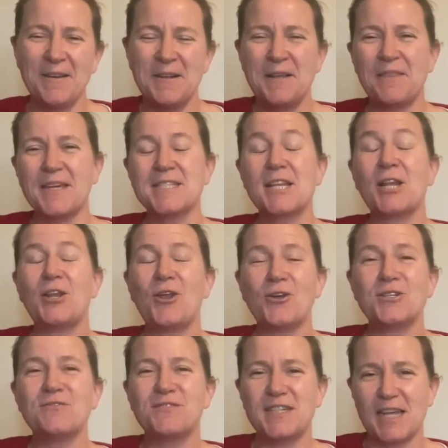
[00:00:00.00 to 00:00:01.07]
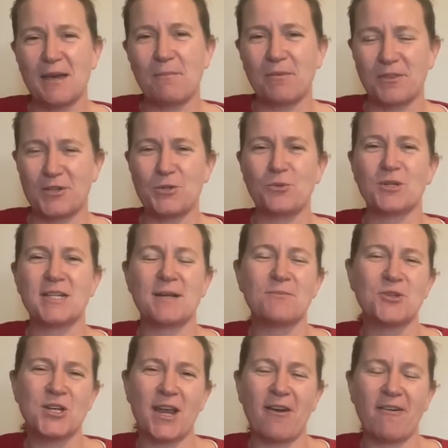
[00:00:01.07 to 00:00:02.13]
There's a lot of depth to what I'm
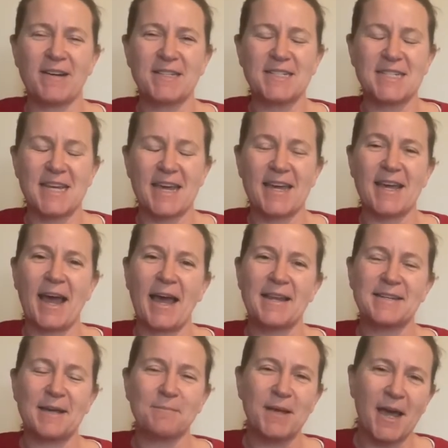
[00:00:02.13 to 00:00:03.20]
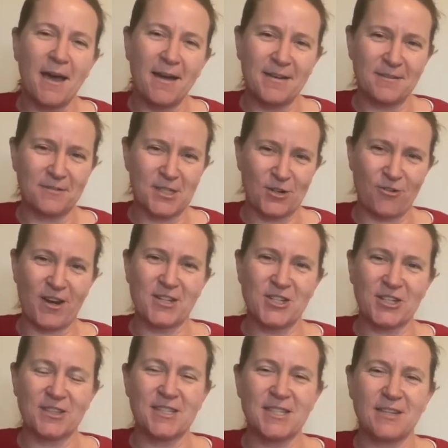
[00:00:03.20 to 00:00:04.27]
sharing today, and I'm kind of
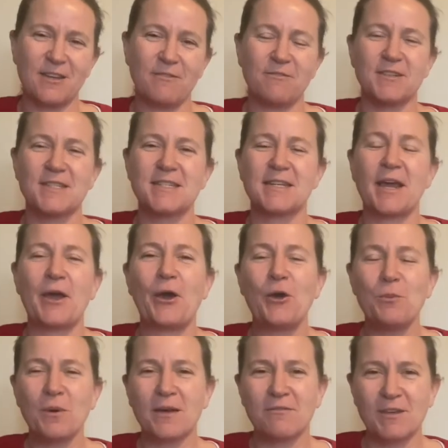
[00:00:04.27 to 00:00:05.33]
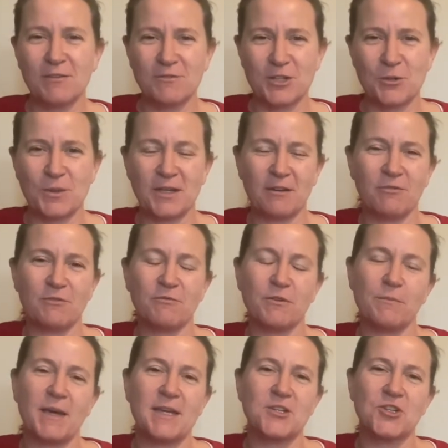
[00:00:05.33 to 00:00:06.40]
scratching the surface, and I hope I've given you enough
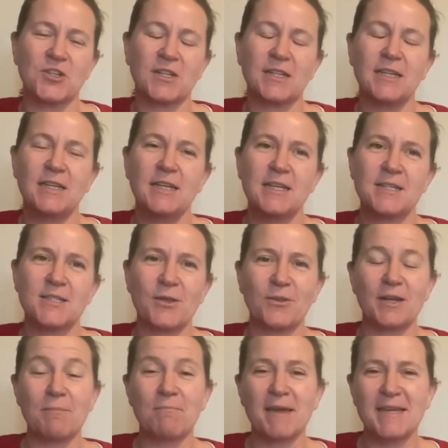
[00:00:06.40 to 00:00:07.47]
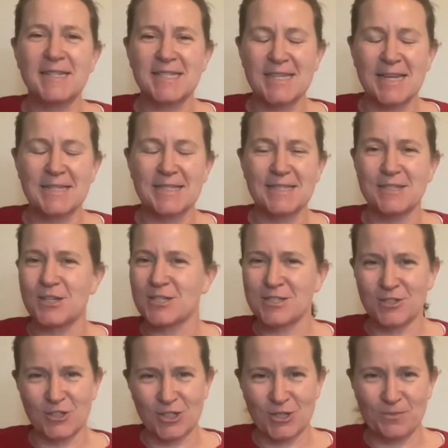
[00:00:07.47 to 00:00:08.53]
information so that it makes sense and
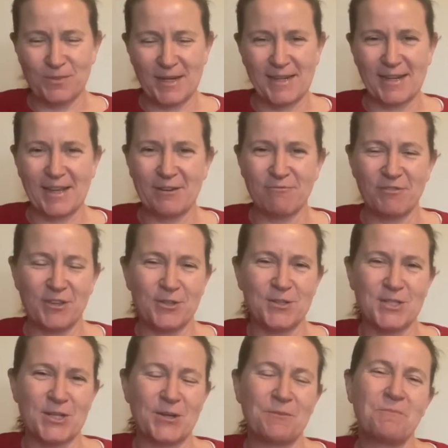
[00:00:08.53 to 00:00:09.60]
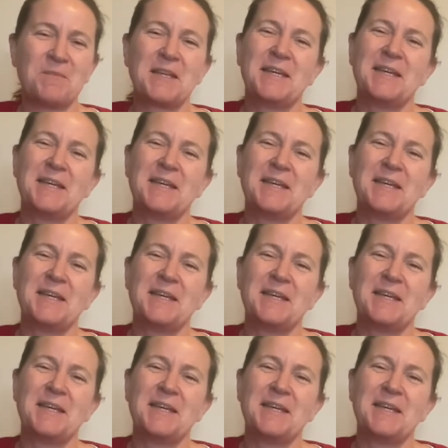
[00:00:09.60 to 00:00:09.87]
doesn't just completely confuse you.